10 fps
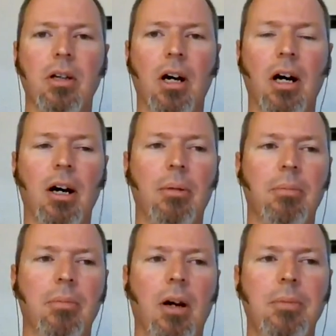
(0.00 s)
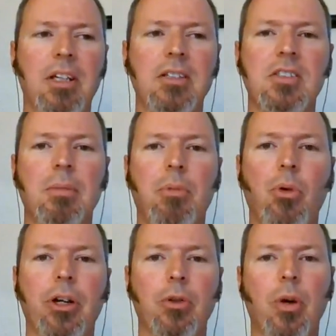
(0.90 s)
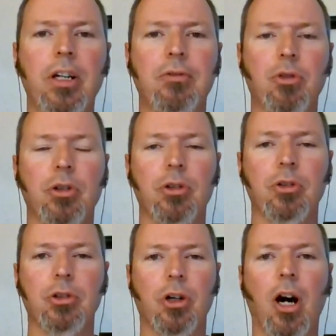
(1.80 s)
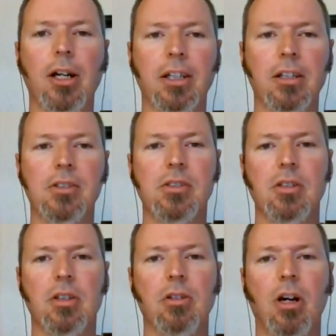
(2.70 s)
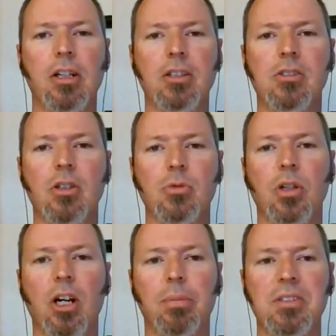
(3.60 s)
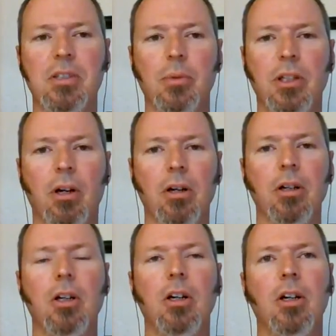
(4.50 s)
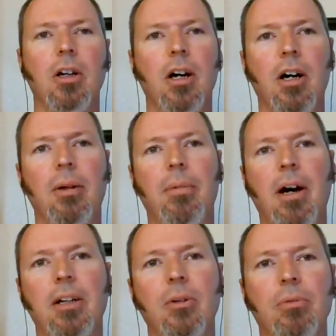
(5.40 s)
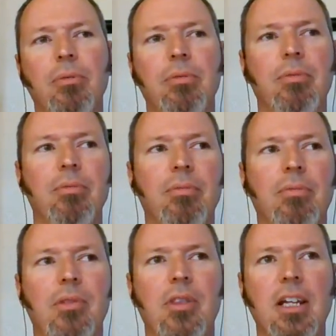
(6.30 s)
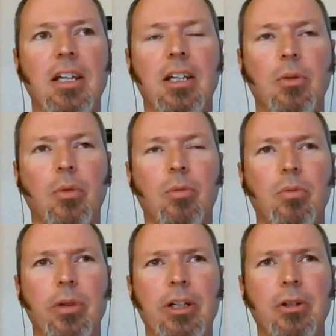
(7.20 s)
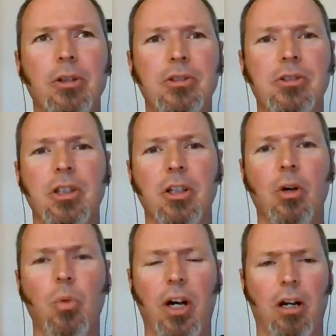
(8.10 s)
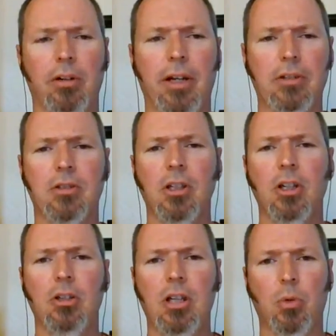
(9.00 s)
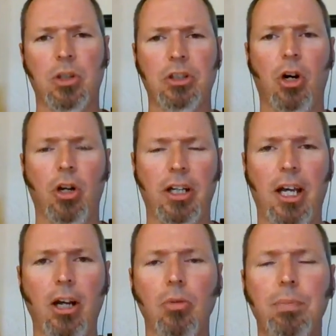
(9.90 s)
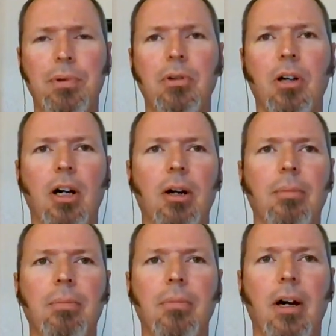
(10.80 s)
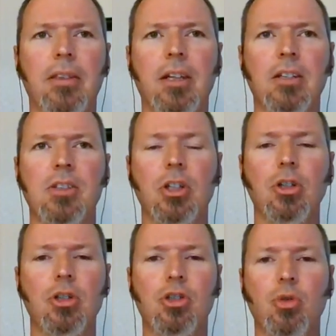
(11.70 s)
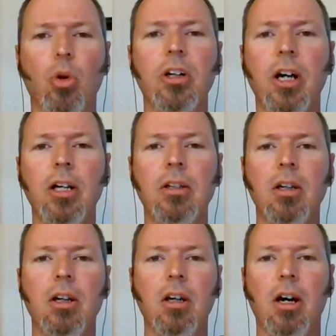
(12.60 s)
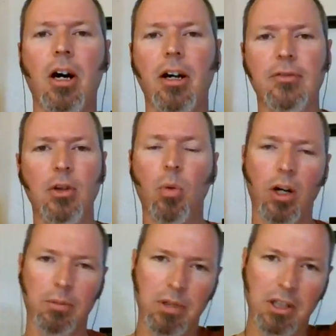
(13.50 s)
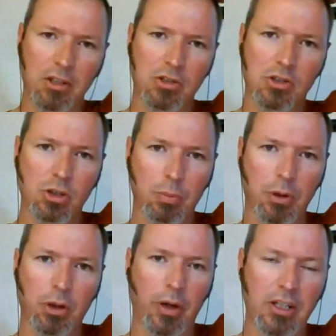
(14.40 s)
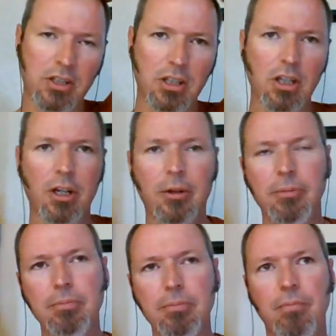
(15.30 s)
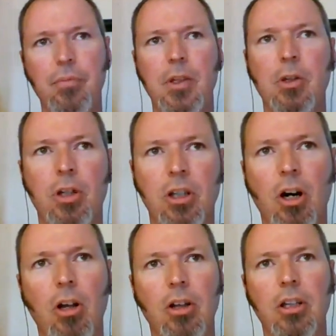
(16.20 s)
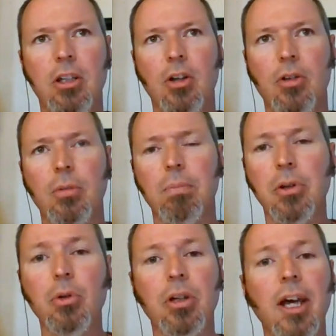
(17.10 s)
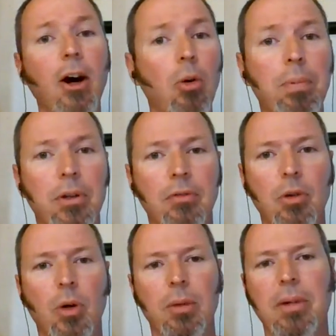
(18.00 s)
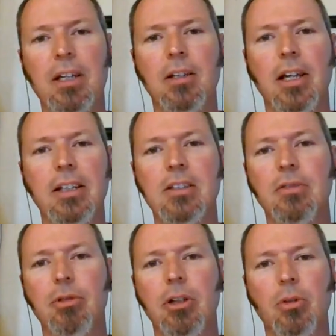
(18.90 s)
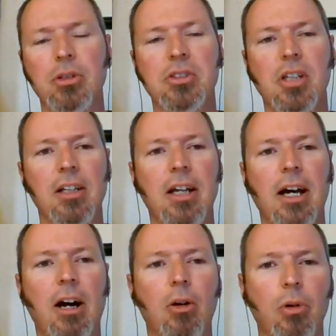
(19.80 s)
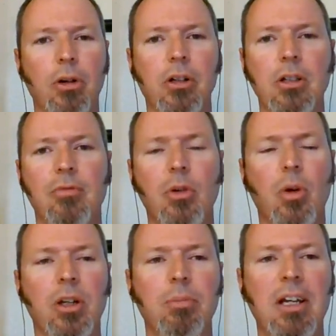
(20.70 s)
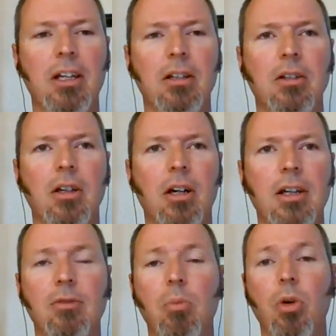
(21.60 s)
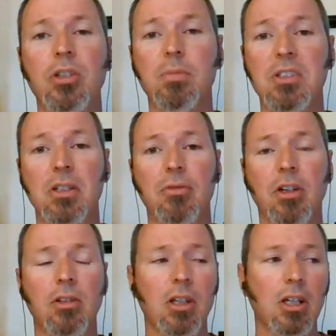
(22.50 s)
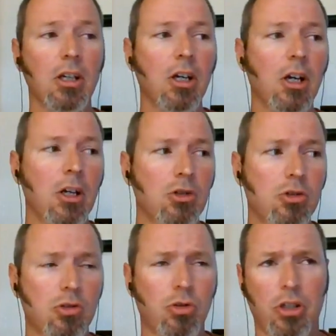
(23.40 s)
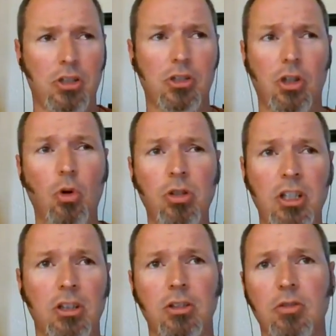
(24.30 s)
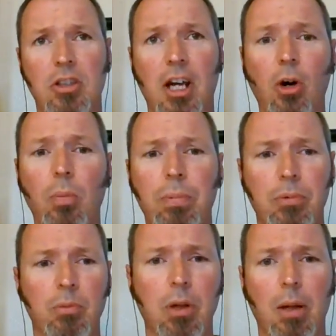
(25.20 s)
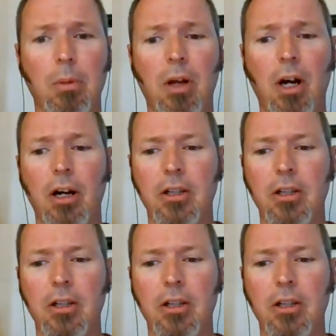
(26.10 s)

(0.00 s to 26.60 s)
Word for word: Um, I mean, at some point, you're writing for your audience. Your audience knows what kelp and seaweed are. Um, I don't think any reader is going to go, well, that's they wouldn't call it kelp. Um, I think it's a good shortcut. Uh, if you want to be super crazy, you could call you know the blue kelp if you want to make it like different or stand out, or if you want to make it uh, even more specific, the Trasconian kelp, blah blah blah.